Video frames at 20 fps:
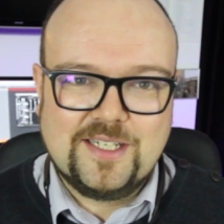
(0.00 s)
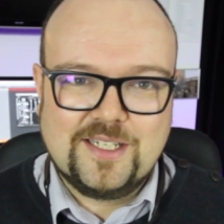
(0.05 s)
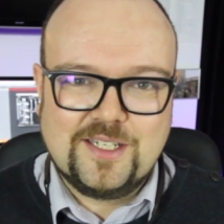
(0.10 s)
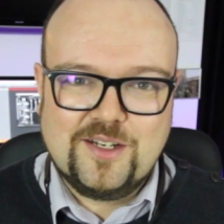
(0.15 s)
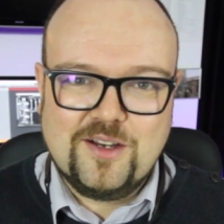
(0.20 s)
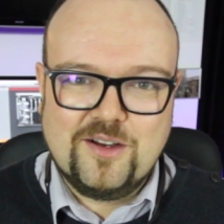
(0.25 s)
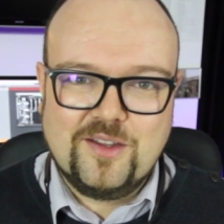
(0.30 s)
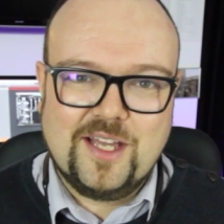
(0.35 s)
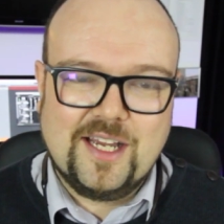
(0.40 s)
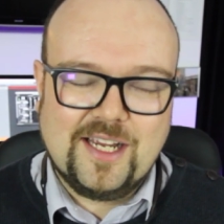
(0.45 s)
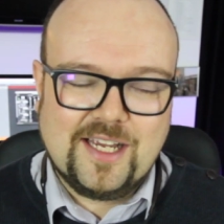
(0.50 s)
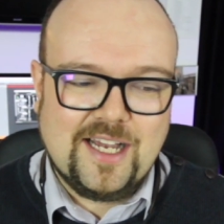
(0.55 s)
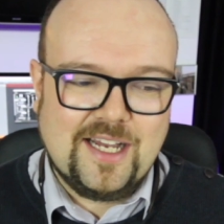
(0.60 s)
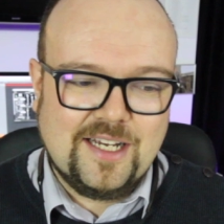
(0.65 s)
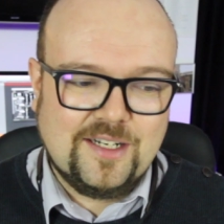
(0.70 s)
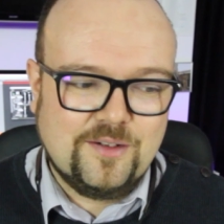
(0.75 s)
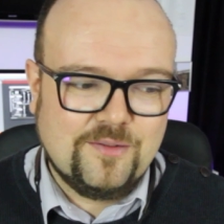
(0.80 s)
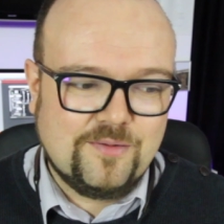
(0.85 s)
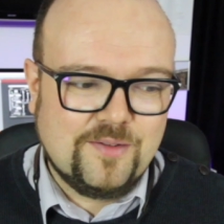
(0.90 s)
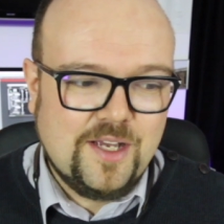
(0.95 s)
It's got that
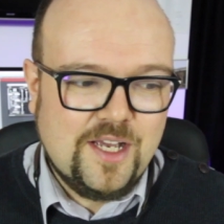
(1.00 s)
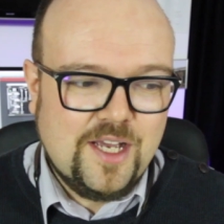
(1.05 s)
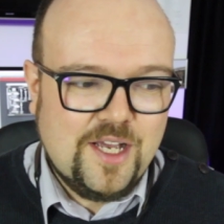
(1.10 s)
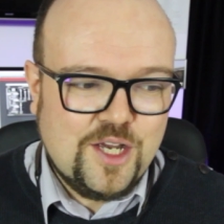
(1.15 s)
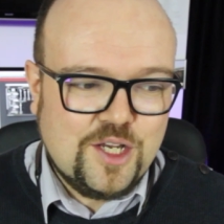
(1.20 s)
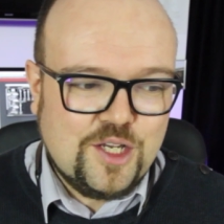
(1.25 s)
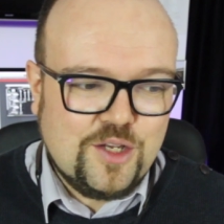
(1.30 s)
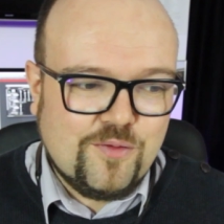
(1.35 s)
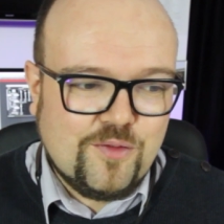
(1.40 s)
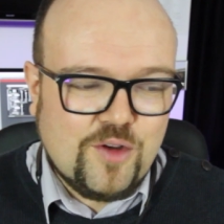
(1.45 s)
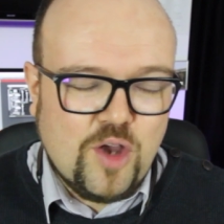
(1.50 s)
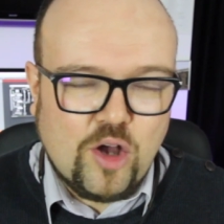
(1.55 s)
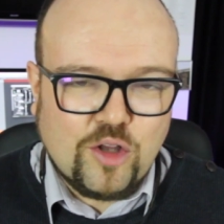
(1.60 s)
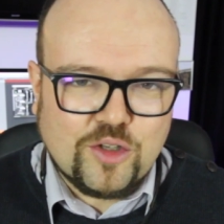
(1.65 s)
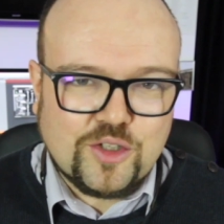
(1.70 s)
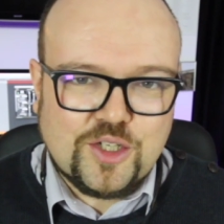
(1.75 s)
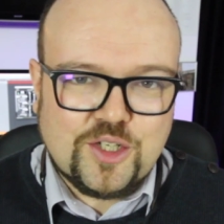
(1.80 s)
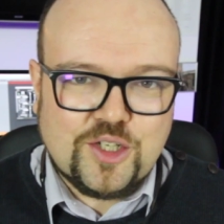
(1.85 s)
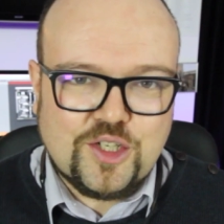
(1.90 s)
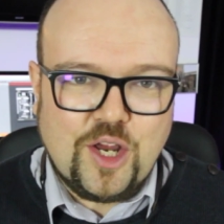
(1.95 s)
kind of, you've
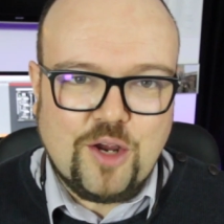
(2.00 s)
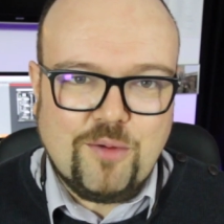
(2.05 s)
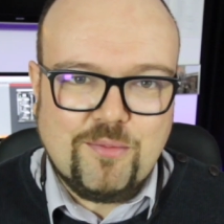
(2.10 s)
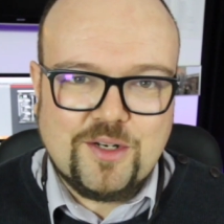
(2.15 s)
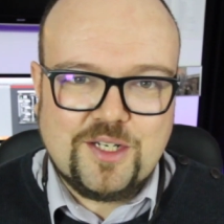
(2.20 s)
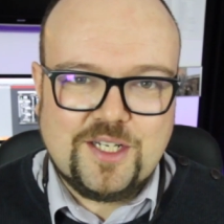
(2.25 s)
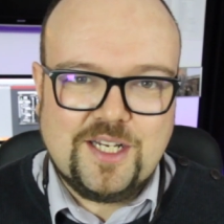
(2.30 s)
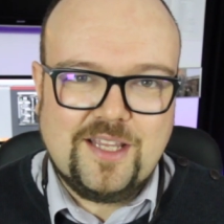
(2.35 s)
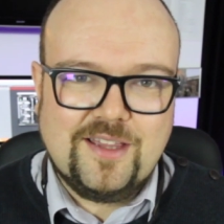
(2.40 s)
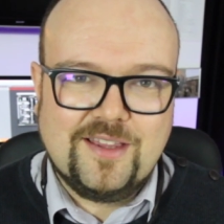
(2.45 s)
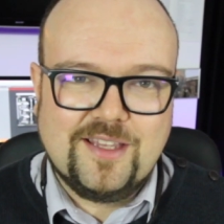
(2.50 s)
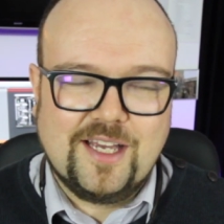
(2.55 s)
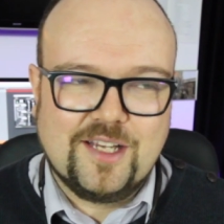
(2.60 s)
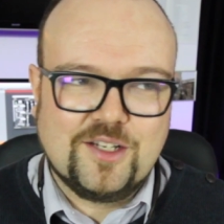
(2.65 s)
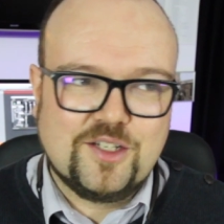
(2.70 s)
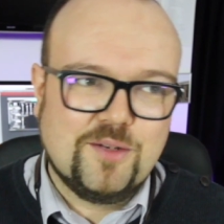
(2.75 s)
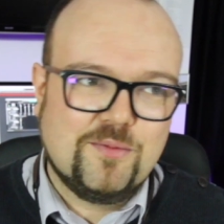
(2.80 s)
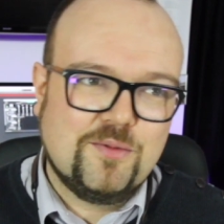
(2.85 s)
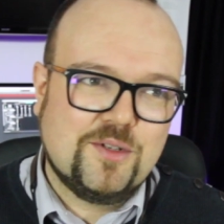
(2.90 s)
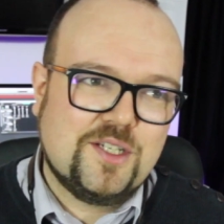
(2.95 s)
got so much in there,
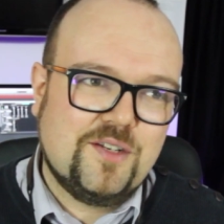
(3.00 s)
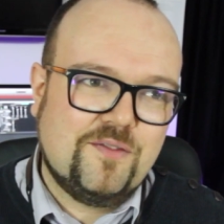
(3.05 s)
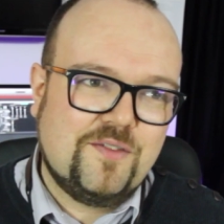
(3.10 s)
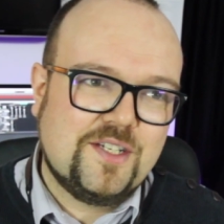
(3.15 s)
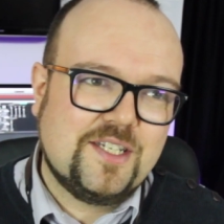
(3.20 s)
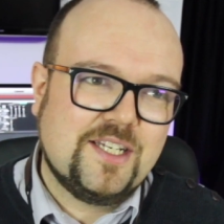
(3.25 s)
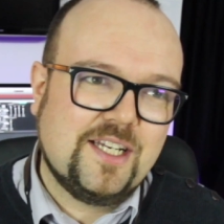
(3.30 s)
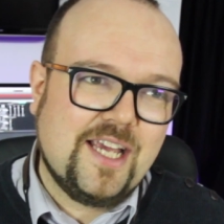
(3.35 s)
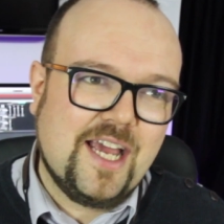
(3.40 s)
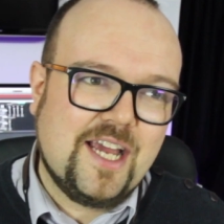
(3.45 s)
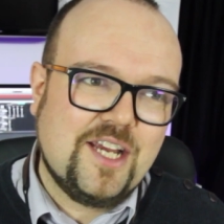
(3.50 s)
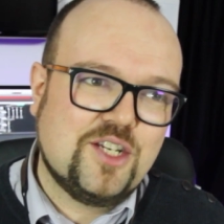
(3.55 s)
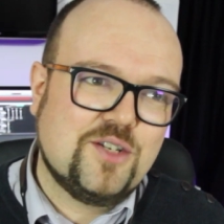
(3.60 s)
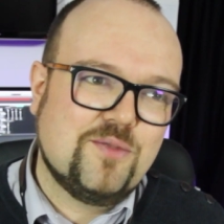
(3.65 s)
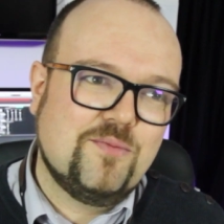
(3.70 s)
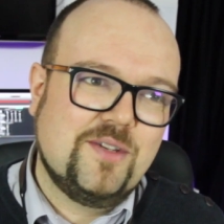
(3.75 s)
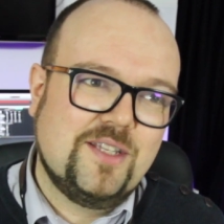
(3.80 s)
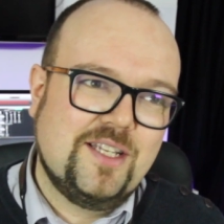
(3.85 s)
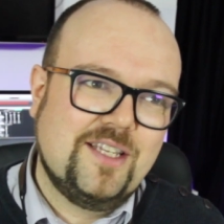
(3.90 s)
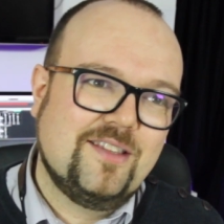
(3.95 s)
so much
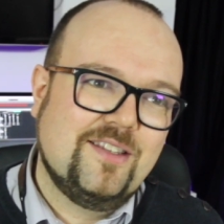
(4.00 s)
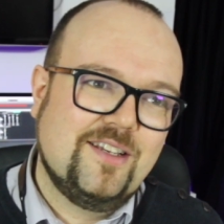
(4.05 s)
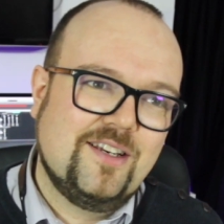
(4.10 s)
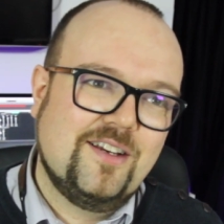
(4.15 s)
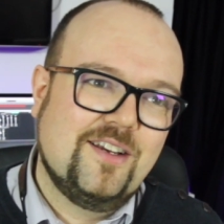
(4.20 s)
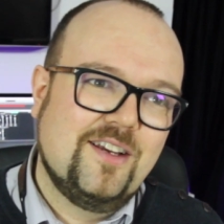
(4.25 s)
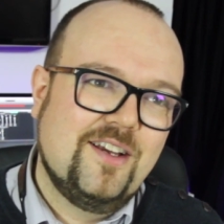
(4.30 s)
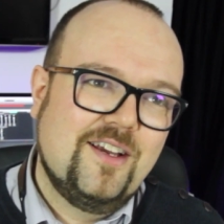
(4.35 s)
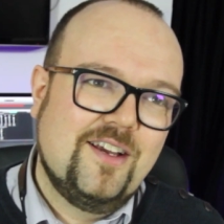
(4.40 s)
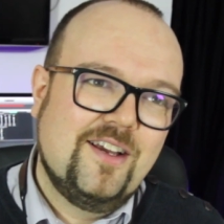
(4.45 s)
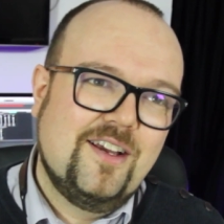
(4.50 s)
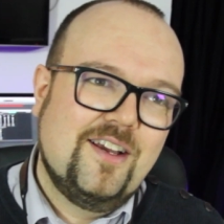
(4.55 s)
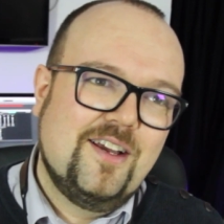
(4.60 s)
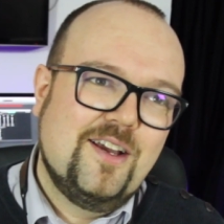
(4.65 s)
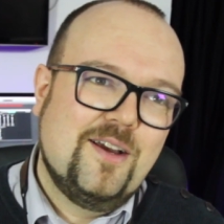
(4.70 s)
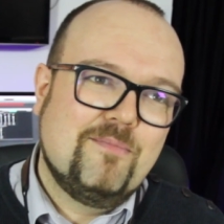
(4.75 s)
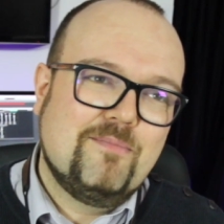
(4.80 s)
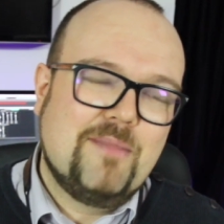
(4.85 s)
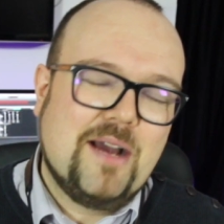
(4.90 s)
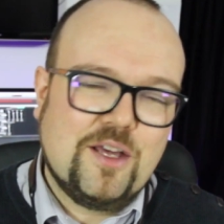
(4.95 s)
sophistication within the
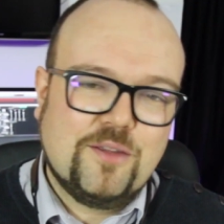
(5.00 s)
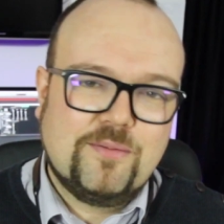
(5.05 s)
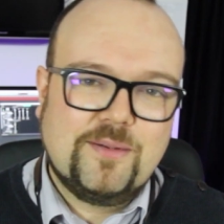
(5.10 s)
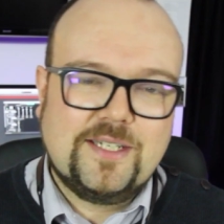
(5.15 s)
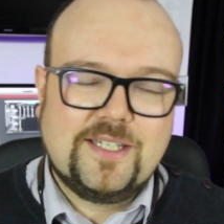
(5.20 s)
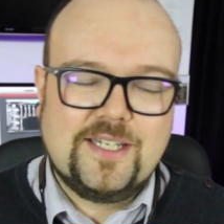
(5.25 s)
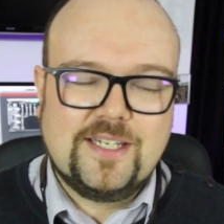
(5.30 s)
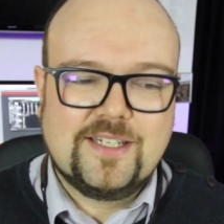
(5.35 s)
mouthpiece